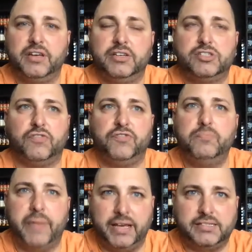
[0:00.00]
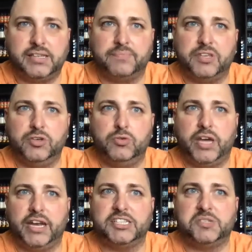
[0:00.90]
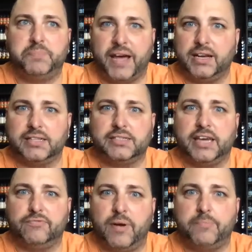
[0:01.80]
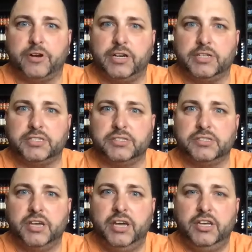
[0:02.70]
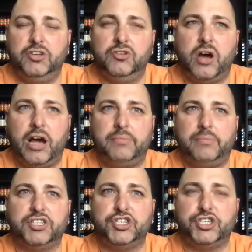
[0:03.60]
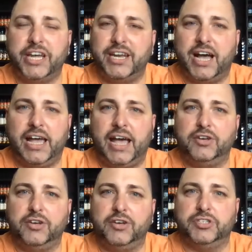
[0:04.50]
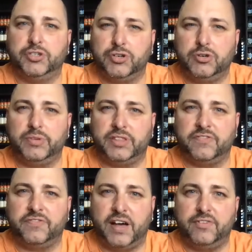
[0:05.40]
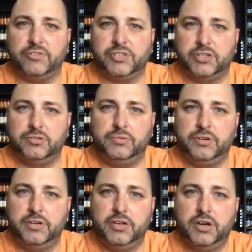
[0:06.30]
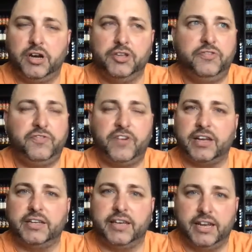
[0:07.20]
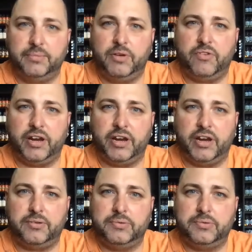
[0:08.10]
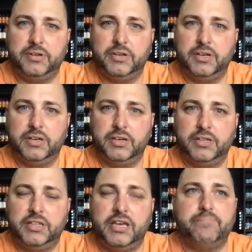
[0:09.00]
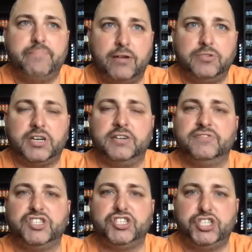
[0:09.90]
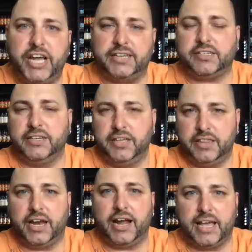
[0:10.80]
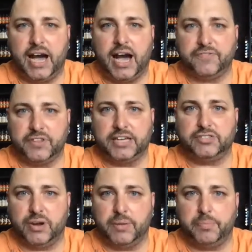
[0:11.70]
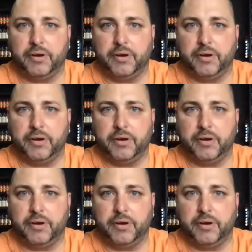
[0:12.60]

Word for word: So if you make something, you can not expect not to get repercussions. You know how much shit I had to endure with the 502? Are you fucking kidding me right now? the amount of shit that I got for that dripper.